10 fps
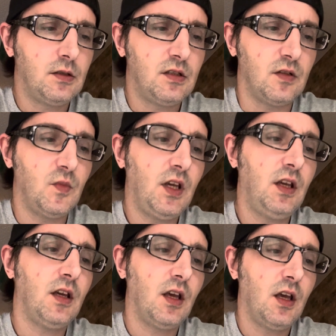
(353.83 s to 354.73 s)
To
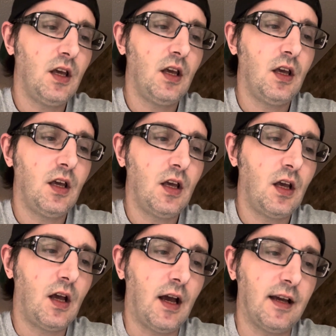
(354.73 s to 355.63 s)
me,
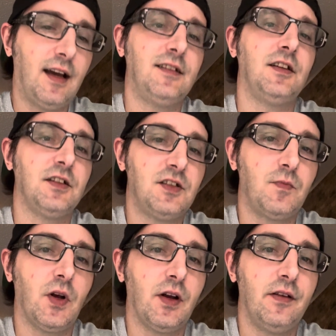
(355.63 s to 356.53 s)
I got to
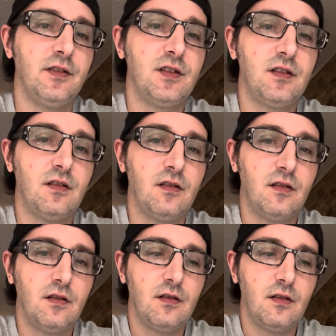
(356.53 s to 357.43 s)
experience
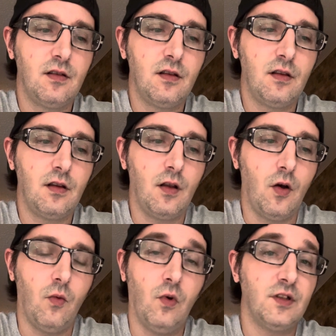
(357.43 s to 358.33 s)

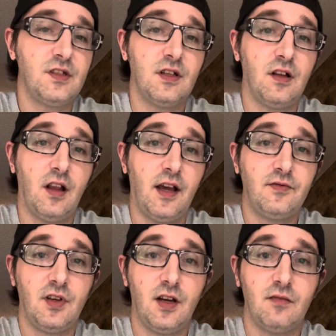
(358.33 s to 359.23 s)
a once in a
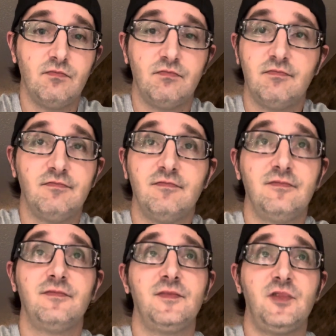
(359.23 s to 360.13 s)
lifetime
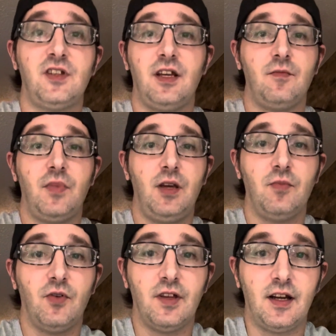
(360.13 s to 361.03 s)
seeing
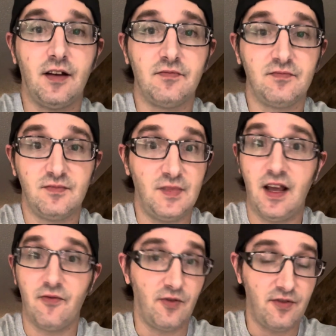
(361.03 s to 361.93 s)
people that I
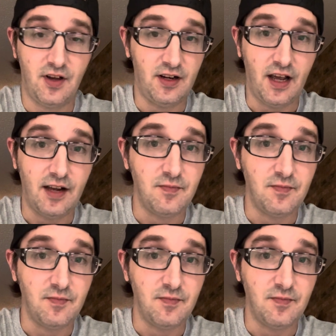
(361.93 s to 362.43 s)
never thought I'd